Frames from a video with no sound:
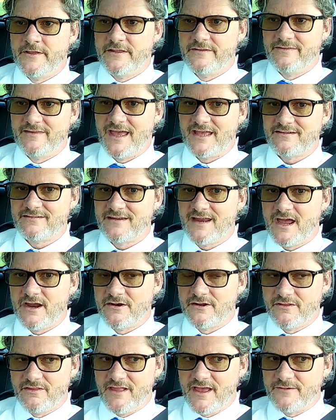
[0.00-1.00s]
that's not
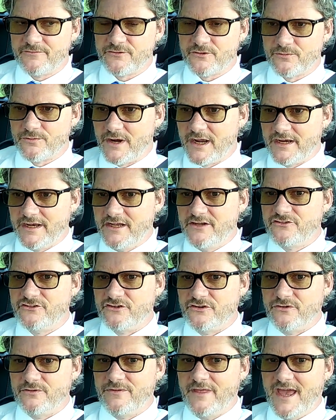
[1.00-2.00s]
a left or right
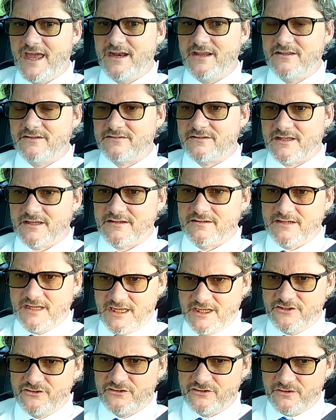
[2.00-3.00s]
issue. That is an
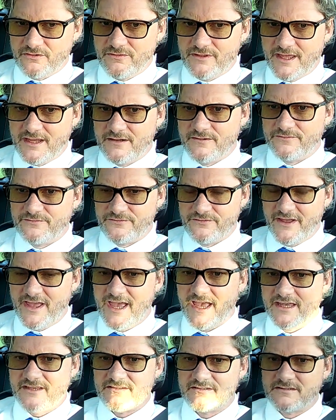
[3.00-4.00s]
issue that
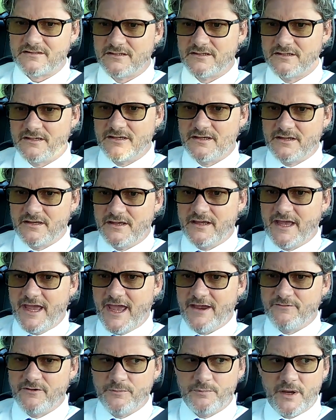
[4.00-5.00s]
affects
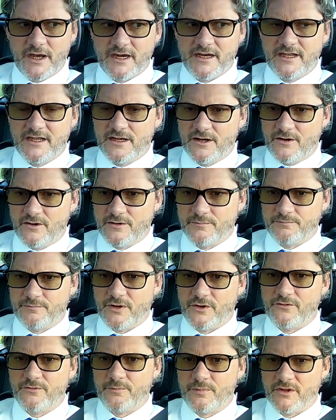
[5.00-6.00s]
everybody on
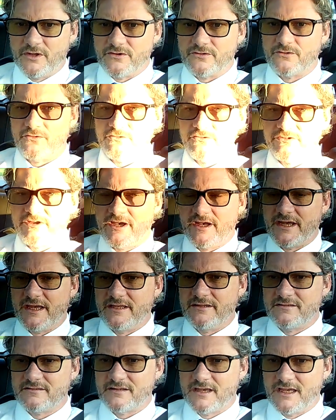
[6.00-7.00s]
both political
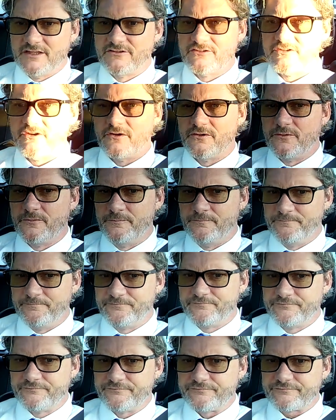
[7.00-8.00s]
sides. And so
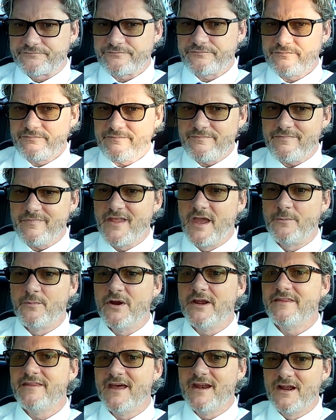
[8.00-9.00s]
I
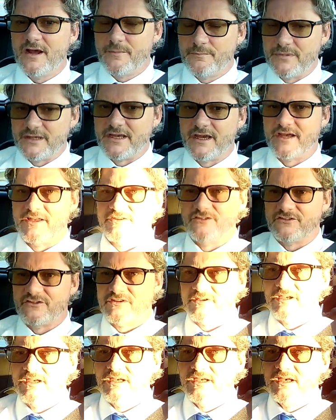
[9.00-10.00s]
bring that up because
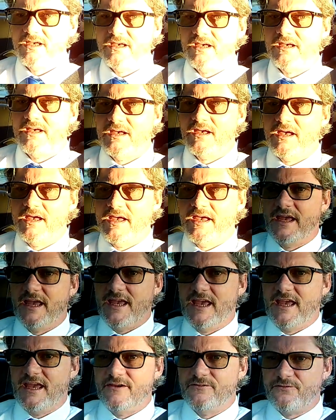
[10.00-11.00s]

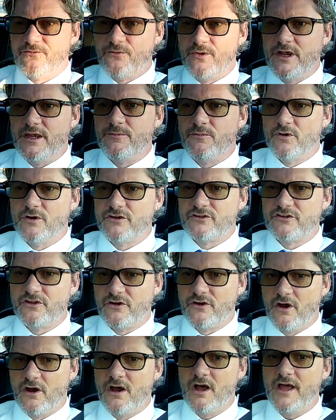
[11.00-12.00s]
if we were
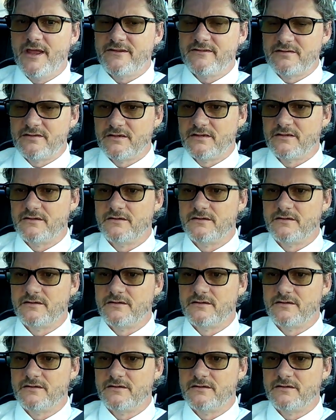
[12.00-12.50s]
taught